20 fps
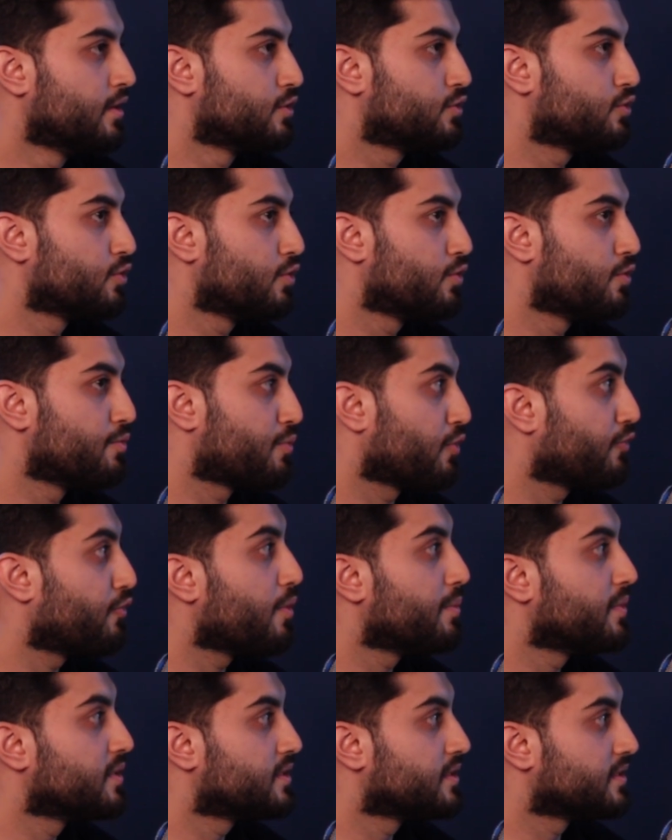So
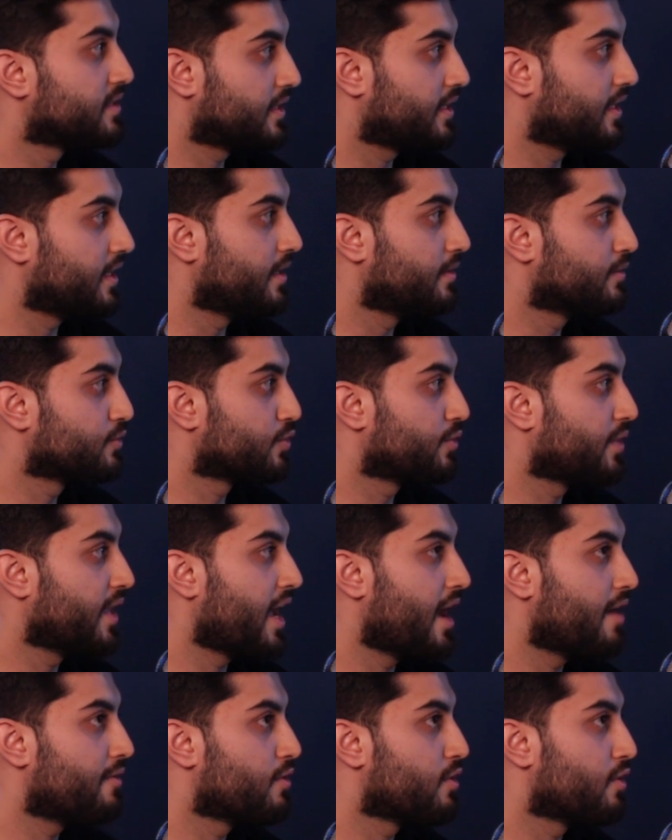performance is the key. So they
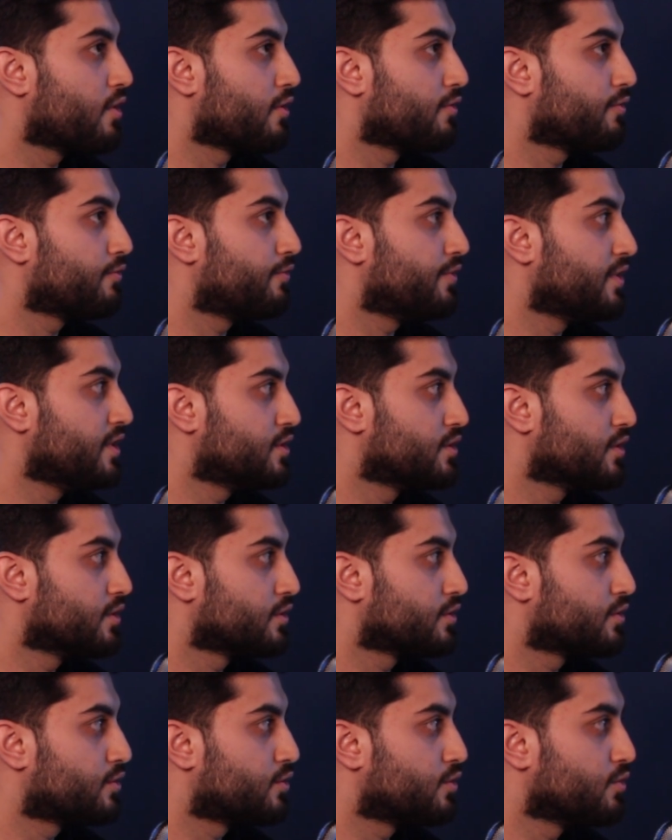have a lot of
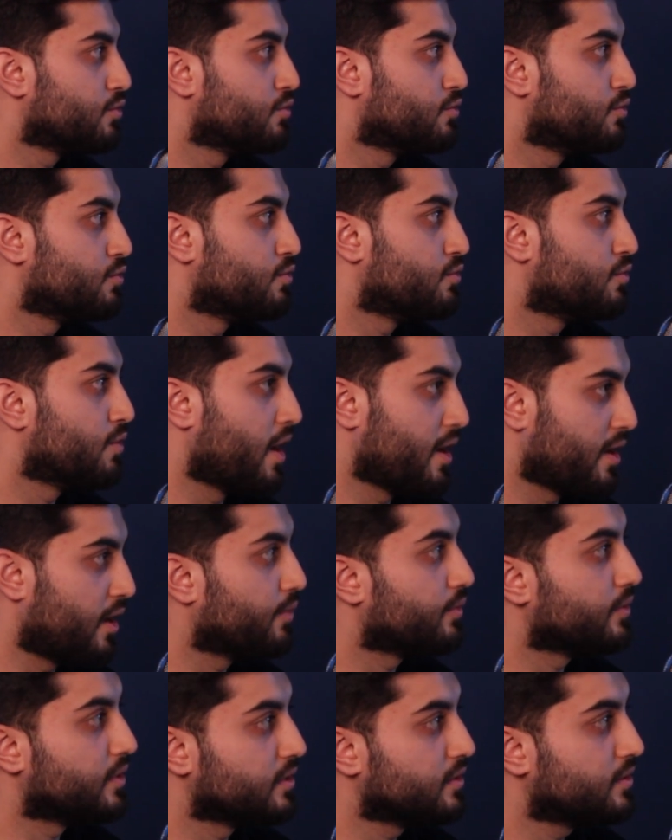features
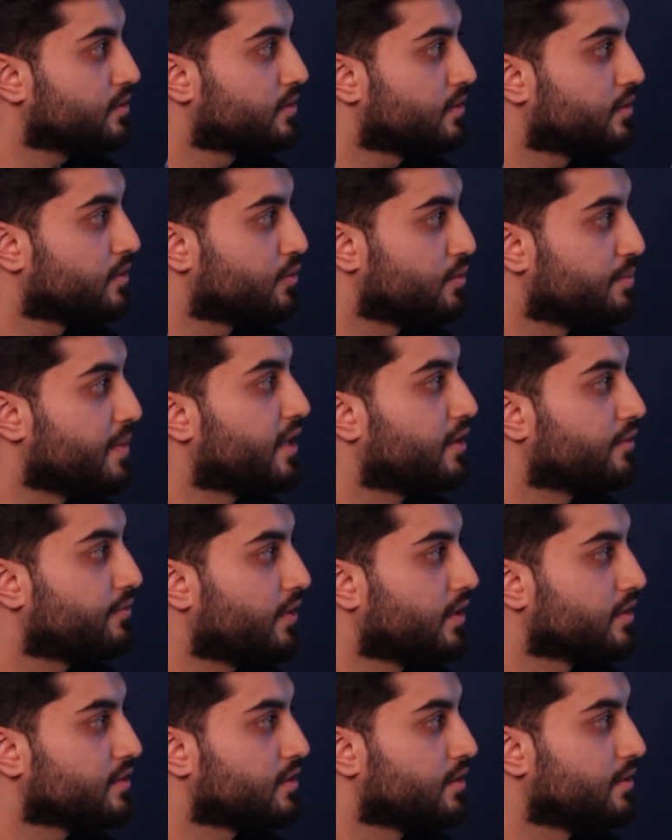around this to make it
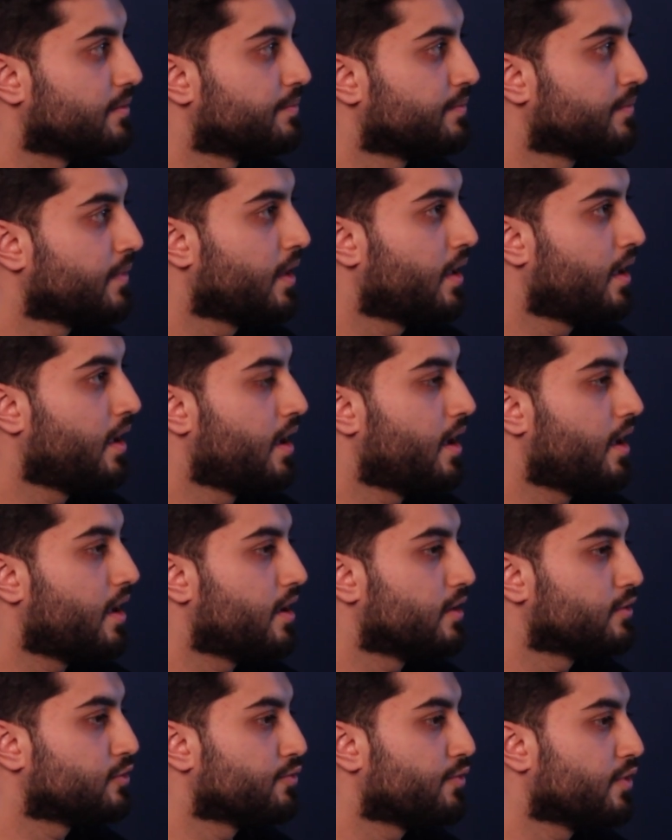faster.
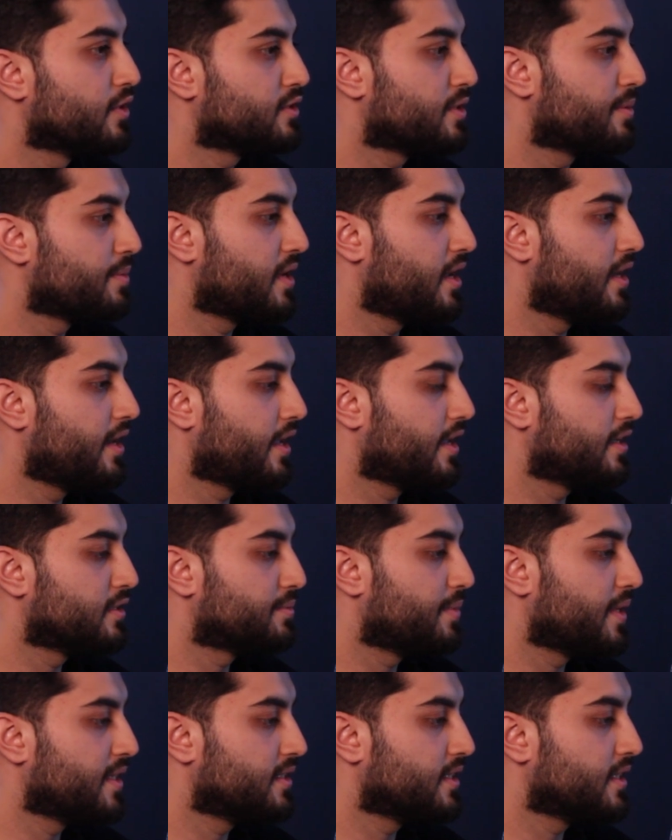So frustum culling is
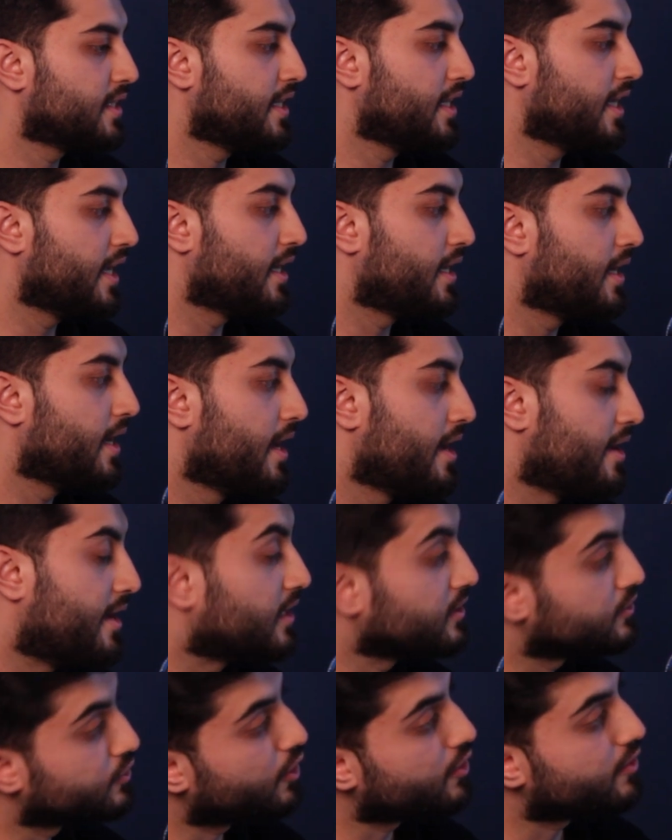basically, it
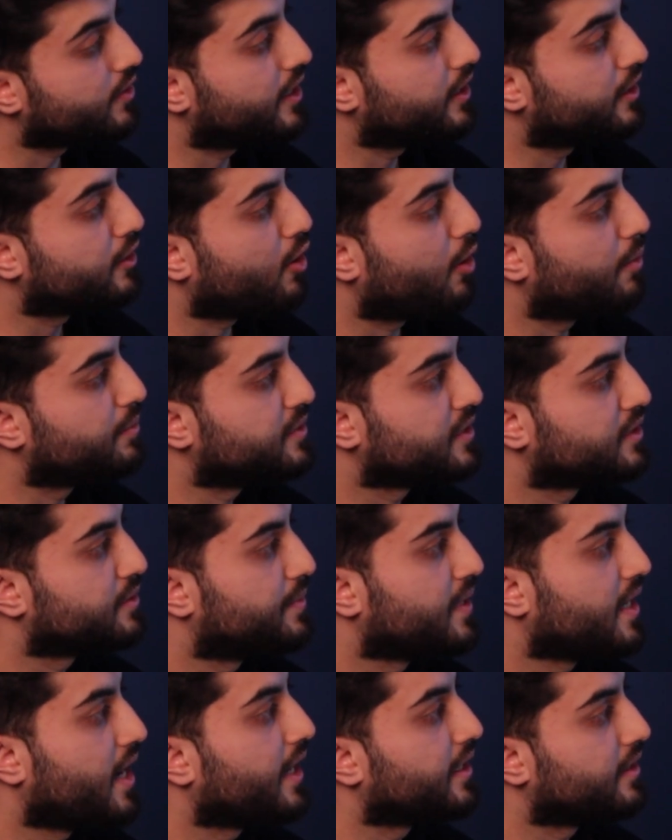does not render objects
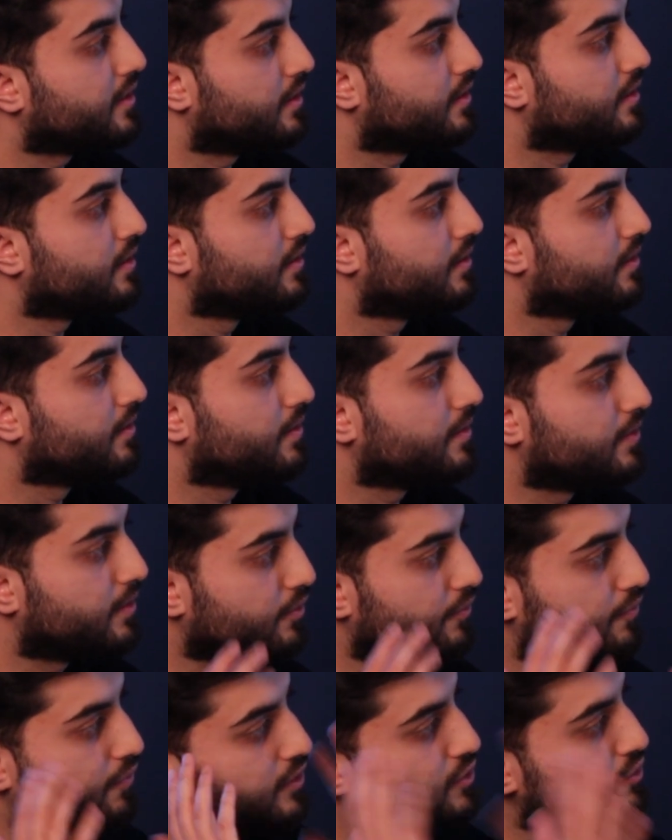behind
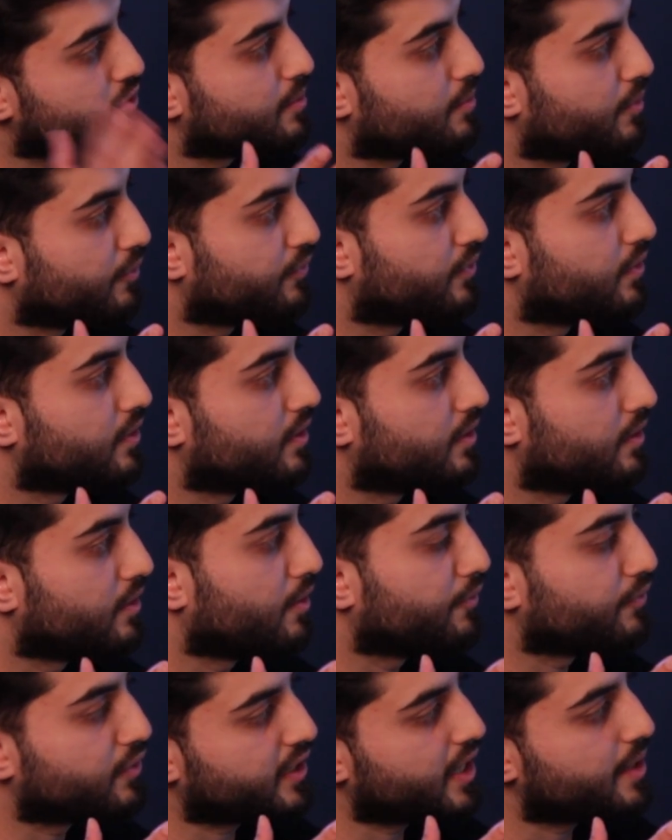the frustum of
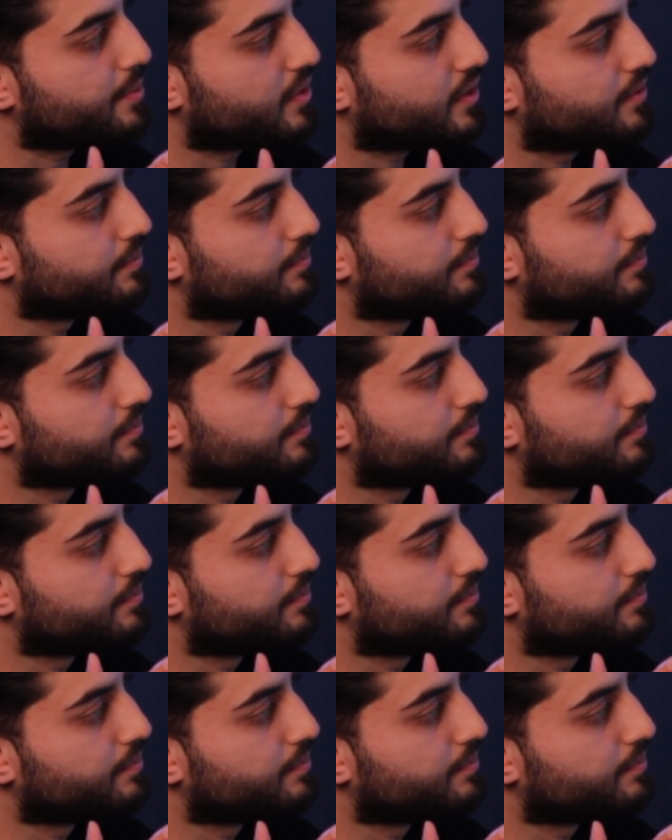the camera.